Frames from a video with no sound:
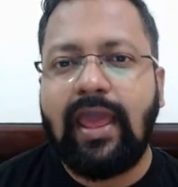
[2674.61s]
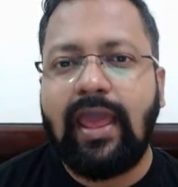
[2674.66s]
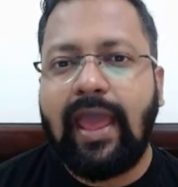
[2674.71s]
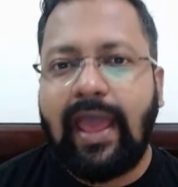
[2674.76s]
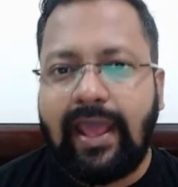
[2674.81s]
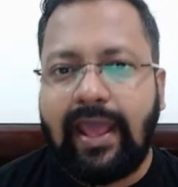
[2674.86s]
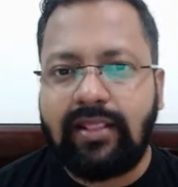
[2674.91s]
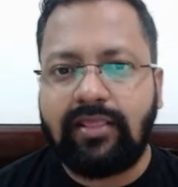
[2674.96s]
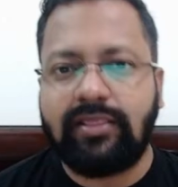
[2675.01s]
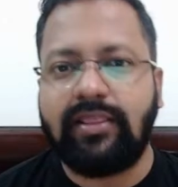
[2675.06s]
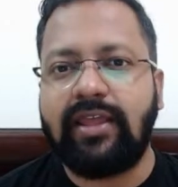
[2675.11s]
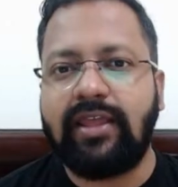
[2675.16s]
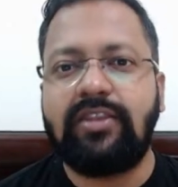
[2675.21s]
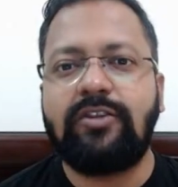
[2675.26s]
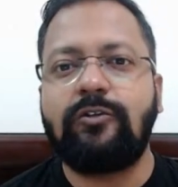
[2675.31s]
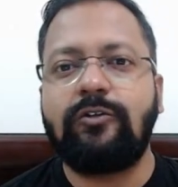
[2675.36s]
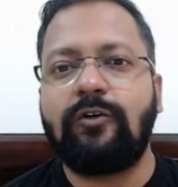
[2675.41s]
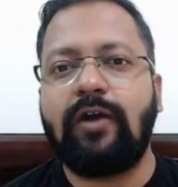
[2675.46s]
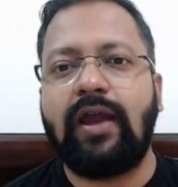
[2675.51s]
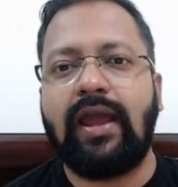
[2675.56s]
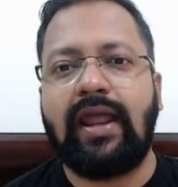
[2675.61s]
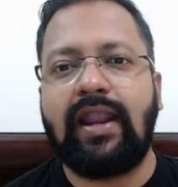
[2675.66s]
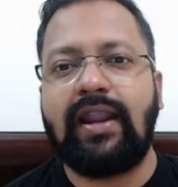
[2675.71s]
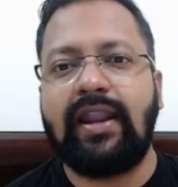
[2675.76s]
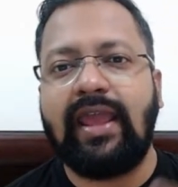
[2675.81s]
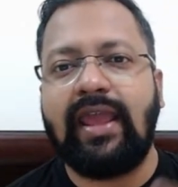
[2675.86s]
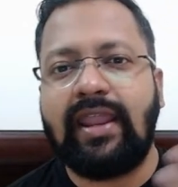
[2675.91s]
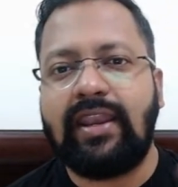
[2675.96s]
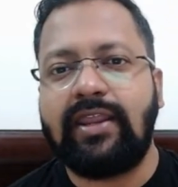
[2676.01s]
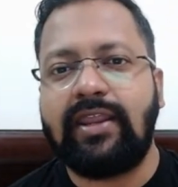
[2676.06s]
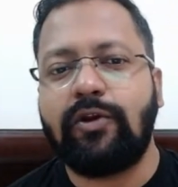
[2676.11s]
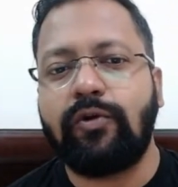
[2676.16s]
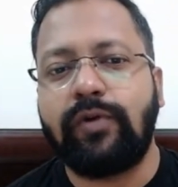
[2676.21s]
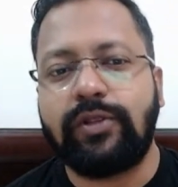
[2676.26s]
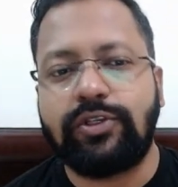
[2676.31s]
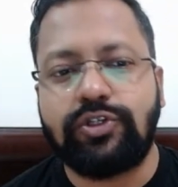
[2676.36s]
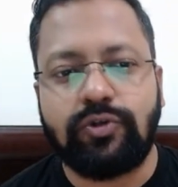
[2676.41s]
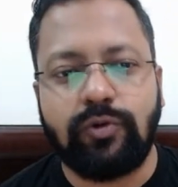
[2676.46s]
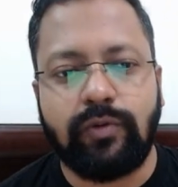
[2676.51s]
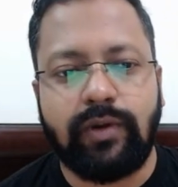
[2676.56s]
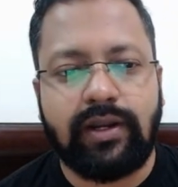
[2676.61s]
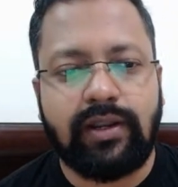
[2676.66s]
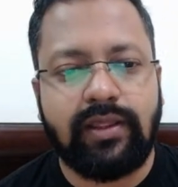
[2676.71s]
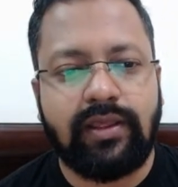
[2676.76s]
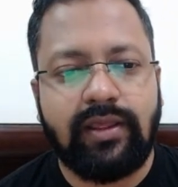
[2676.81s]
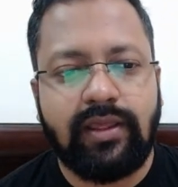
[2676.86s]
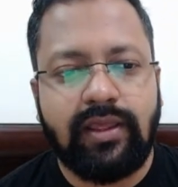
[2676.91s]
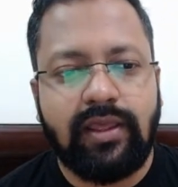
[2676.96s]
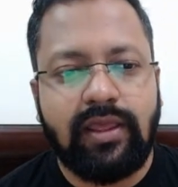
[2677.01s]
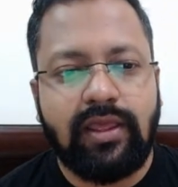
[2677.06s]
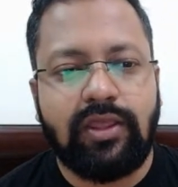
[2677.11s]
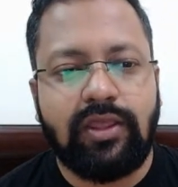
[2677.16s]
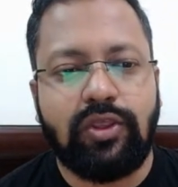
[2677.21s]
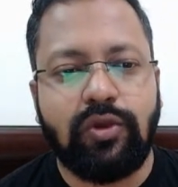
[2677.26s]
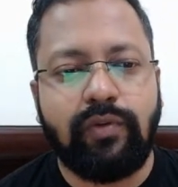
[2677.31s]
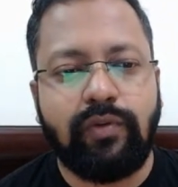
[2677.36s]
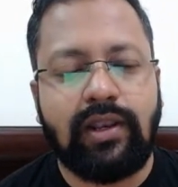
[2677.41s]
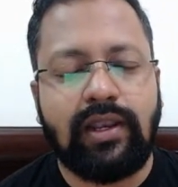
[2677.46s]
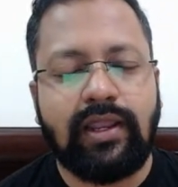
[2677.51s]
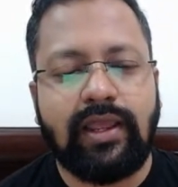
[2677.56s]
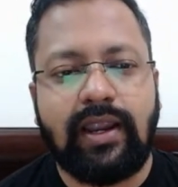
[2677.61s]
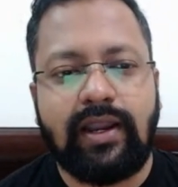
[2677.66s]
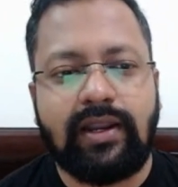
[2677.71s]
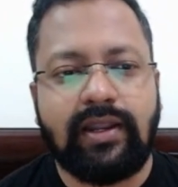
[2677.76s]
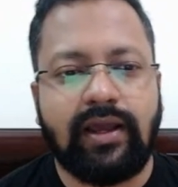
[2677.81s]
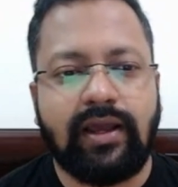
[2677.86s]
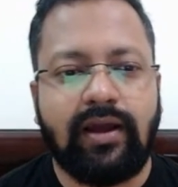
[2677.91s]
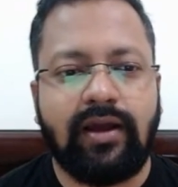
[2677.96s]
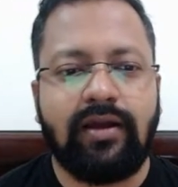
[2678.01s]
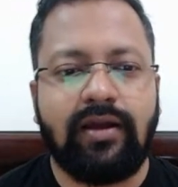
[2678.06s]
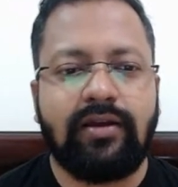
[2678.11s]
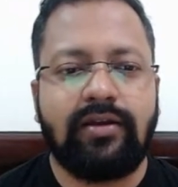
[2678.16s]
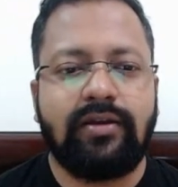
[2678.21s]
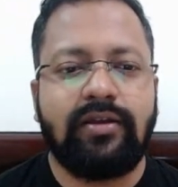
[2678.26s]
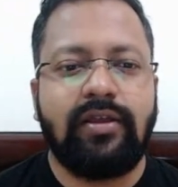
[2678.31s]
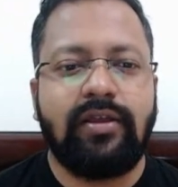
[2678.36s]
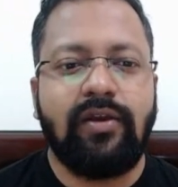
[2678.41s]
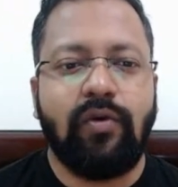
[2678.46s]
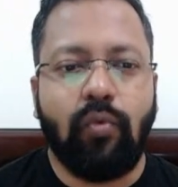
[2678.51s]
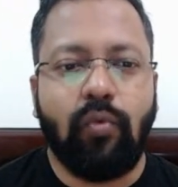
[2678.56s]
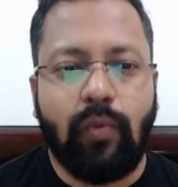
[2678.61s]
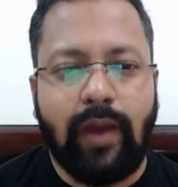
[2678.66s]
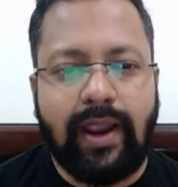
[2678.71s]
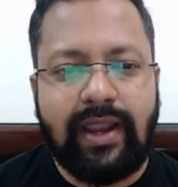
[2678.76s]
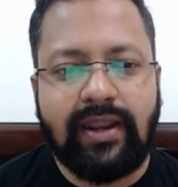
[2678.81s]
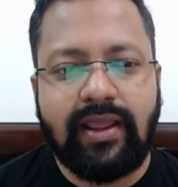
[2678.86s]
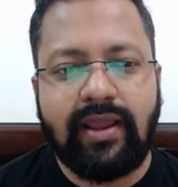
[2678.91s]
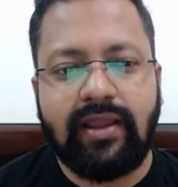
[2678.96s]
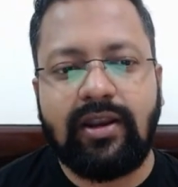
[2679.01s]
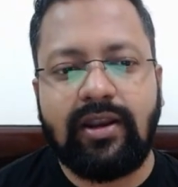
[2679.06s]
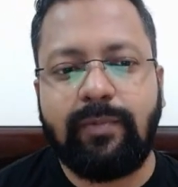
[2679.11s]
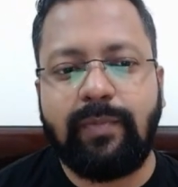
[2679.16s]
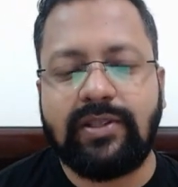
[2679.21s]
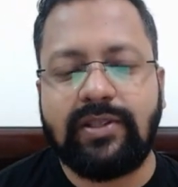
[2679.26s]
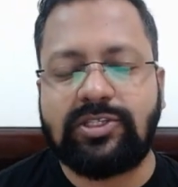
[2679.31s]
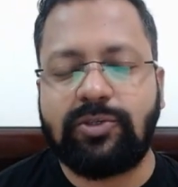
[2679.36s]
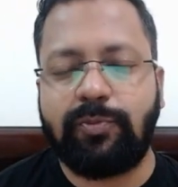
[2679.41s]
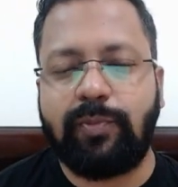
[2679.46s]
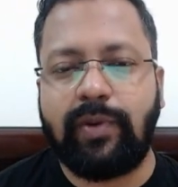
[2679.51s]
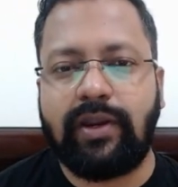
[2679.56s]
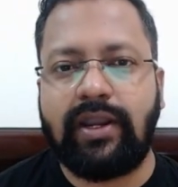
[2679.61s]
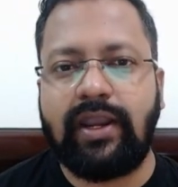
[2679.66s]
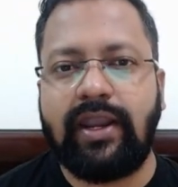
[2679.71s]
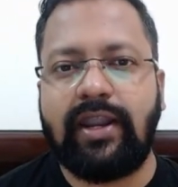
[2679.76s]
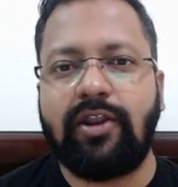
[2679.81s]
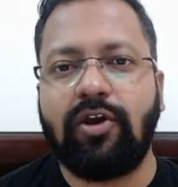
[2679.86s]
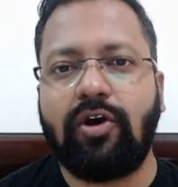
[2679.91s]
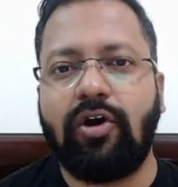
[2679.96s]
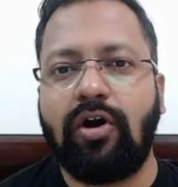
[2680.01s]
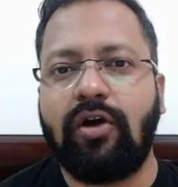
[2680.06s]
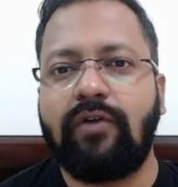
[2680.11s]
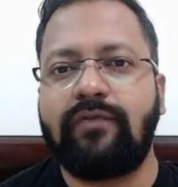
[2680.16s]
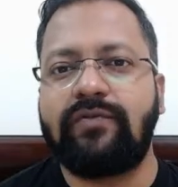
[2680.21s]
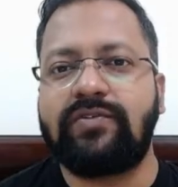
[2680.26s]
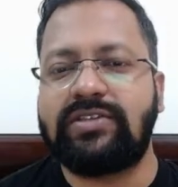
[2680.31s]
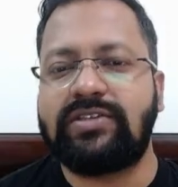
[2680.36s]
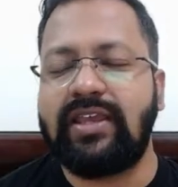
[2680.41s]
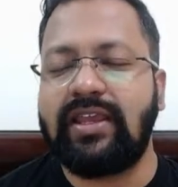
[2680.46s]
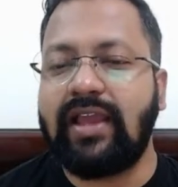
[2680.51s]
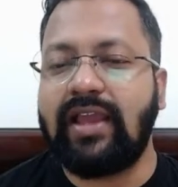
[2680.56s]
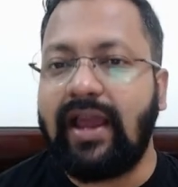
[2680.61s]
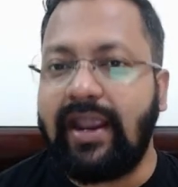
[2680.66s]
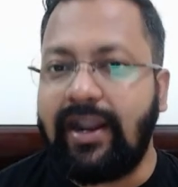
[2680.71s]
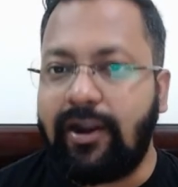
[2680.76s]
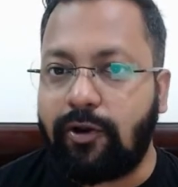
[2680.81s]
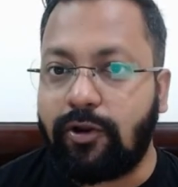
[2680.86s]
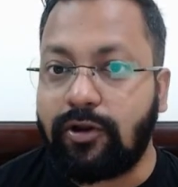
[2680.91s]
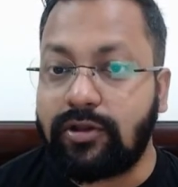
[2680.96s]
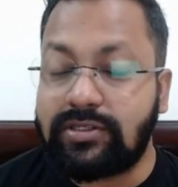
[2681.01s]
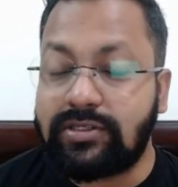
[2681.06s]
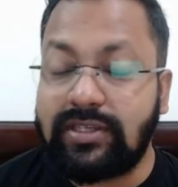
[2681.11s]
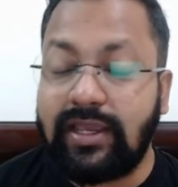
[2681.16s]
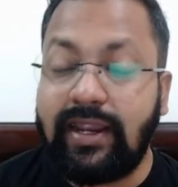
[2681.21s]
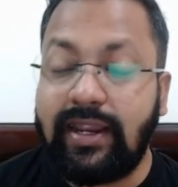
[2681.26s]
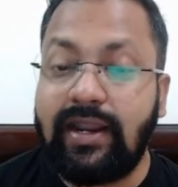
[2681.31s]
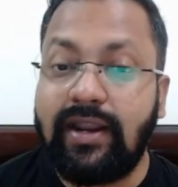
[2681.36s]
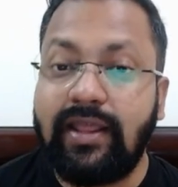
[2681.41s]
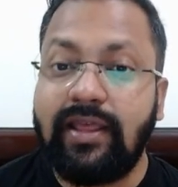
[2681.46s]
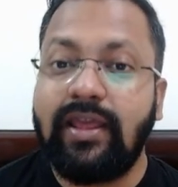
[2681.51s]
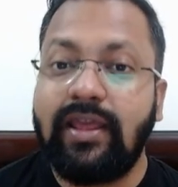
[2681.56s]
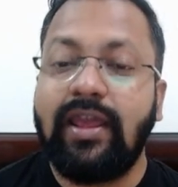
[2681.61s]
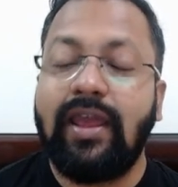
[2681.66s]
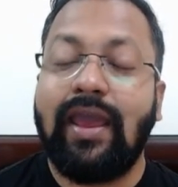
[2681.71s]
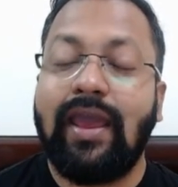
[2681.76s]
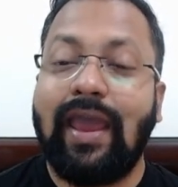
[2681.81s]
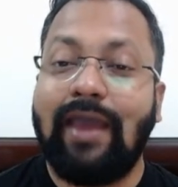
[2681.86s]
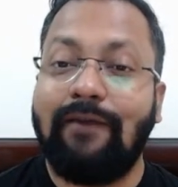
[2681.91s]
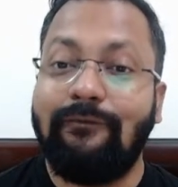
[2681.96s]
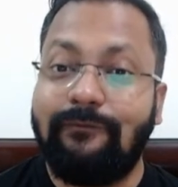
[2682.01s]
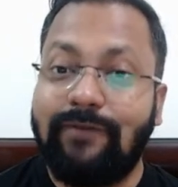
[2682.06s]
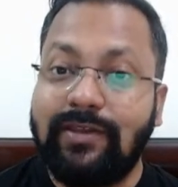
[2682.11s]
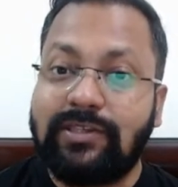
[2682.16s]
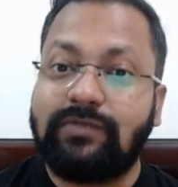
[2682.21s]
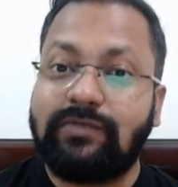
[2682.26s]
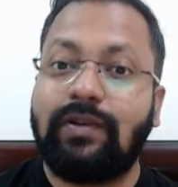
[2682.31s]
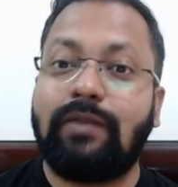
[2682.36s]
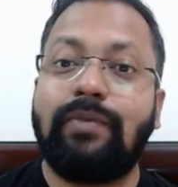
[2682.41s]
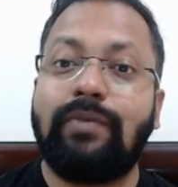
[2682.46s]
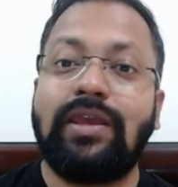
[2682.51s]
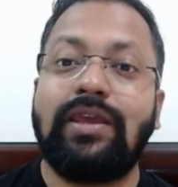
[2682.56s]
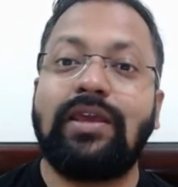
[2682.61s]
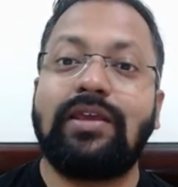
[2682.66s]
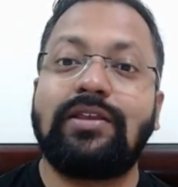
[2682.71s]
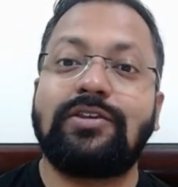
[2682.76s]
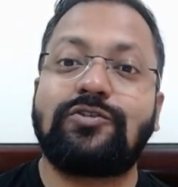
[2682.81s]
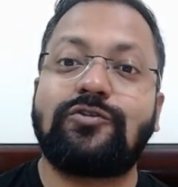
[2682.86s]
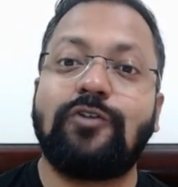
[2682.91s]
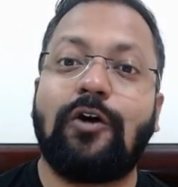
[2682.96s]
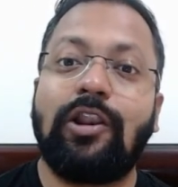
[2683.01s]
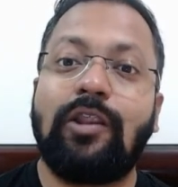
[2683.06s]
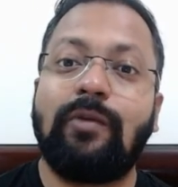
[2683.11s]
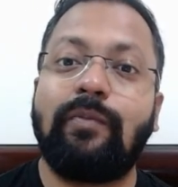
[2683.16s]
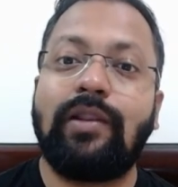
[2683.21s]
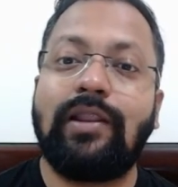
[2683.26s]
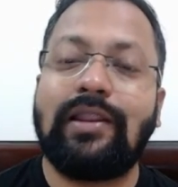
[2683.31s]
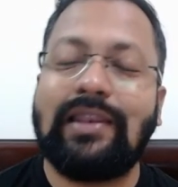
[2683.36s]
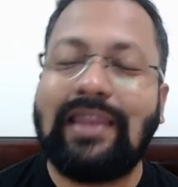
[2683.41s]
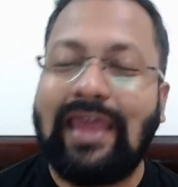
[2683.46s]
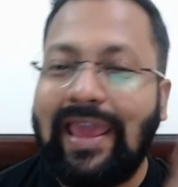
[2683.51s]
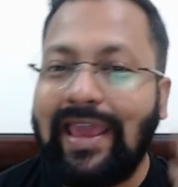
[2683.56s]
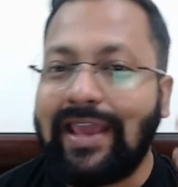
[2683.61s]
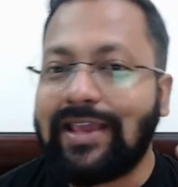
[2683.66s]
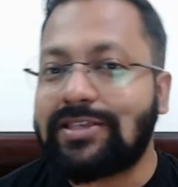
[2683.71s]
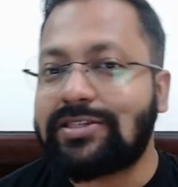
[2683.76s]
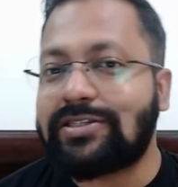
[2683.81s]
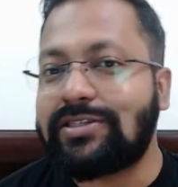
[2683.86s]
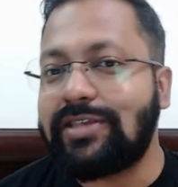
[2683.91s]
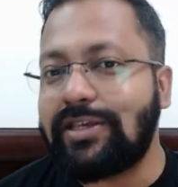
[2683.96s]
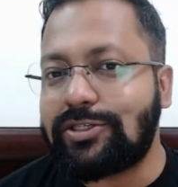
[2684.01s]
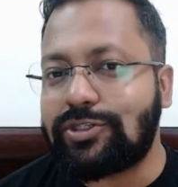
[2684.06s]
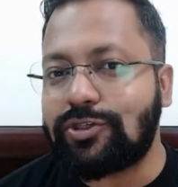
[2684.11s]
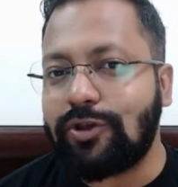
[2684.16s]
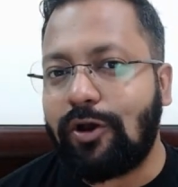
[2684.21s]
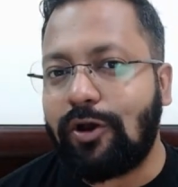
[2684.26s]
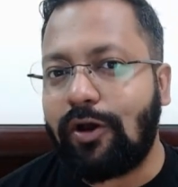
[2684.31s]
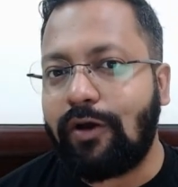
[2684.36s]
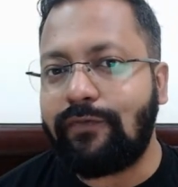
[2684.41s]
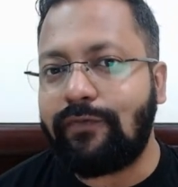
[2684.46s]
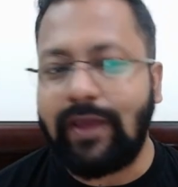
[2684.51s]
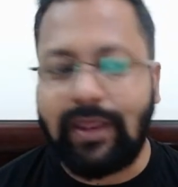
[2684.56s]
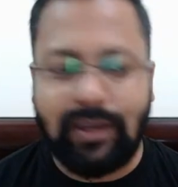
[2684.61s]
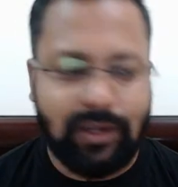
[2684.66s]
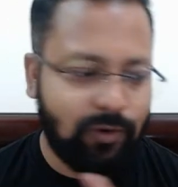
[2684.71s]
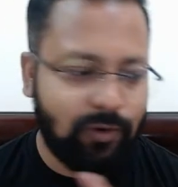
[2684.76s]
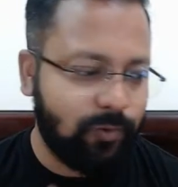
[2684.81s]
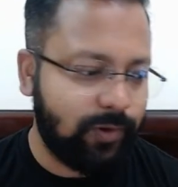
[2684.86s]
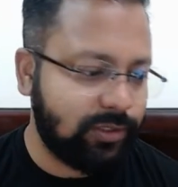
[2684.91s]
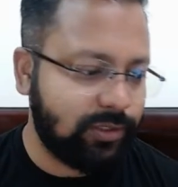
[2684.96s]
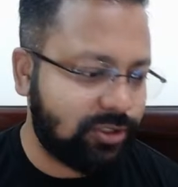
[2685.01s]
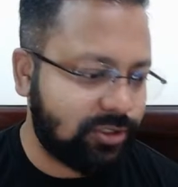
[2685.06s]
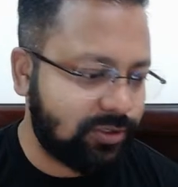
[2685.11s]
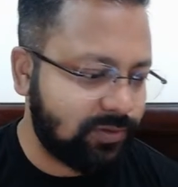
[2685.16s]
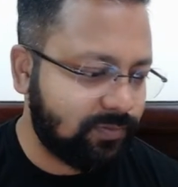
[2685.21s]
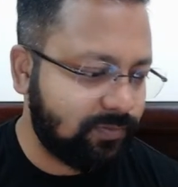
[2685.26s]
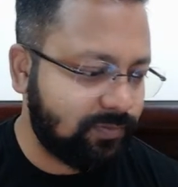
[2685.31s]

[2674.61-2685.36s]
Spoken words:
and then you add NaOH to it, you will get a white colored precipitate of zinc hydroxide, which will be soluble in excess of NaOH.